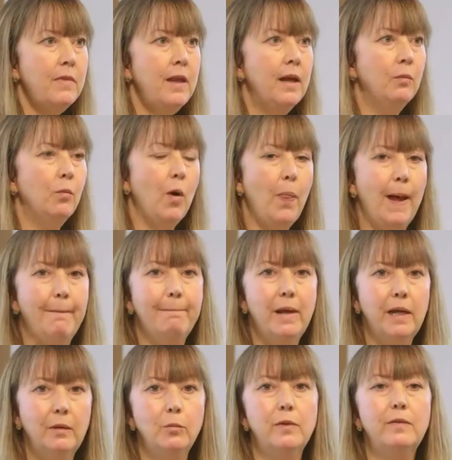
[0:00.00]
And what that
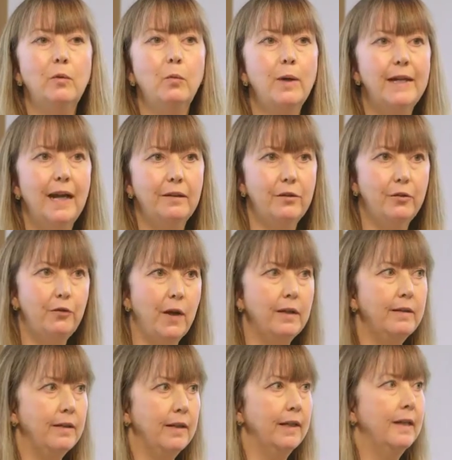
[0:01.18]
meant was that we had the
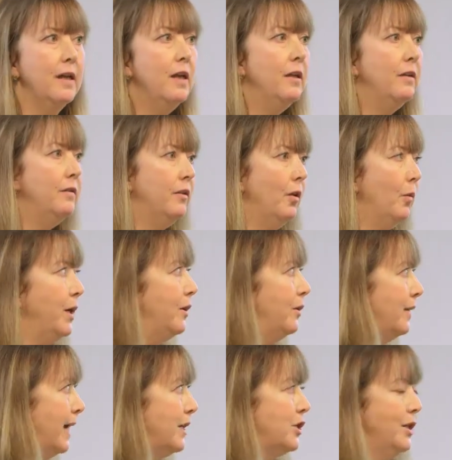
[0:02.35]
funding so that we
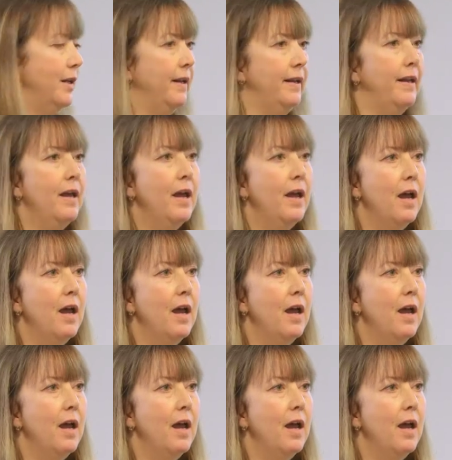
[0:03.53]
could actually